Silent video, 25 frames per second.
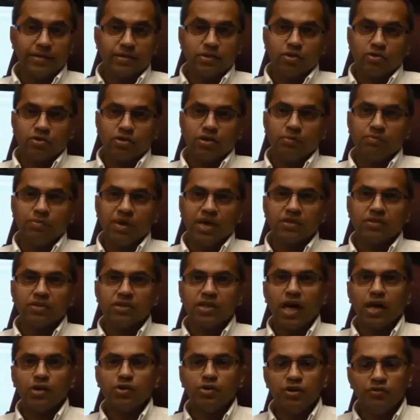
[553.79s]
it sort of depends
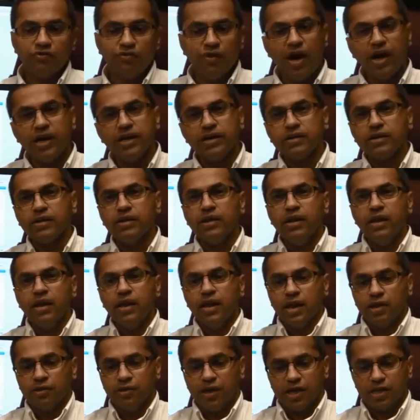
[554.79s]
on how you define
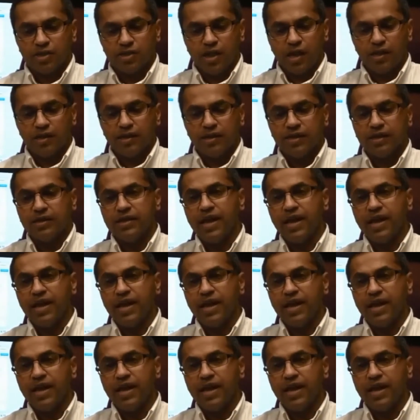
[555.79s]
rationality.